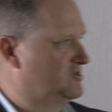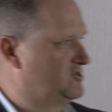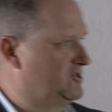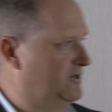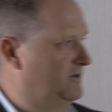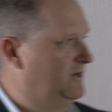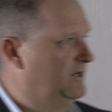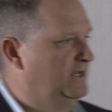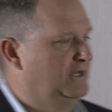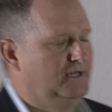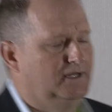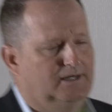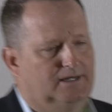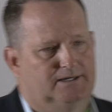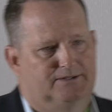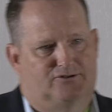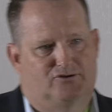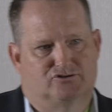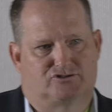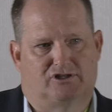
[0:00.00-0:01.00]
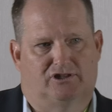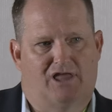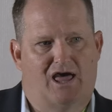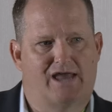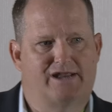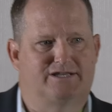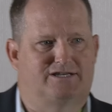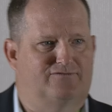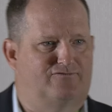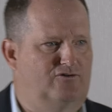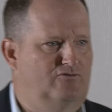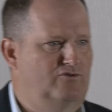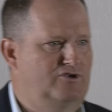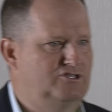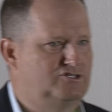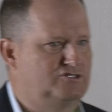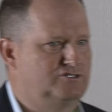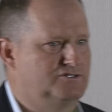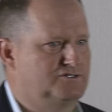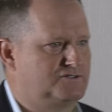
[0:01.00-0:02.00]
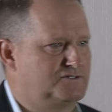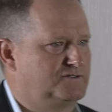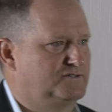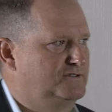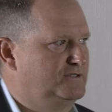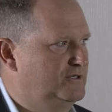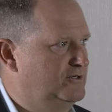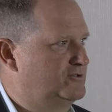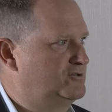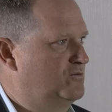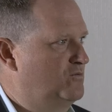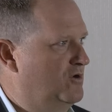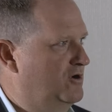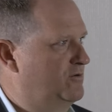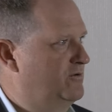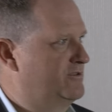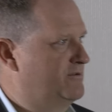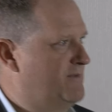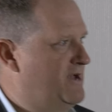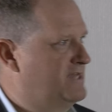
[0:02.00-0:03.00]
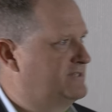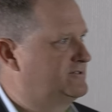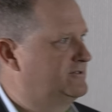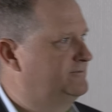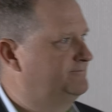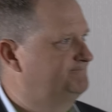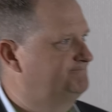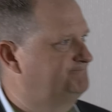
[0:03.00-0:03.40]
So there's a lot of different reasons to work with a master.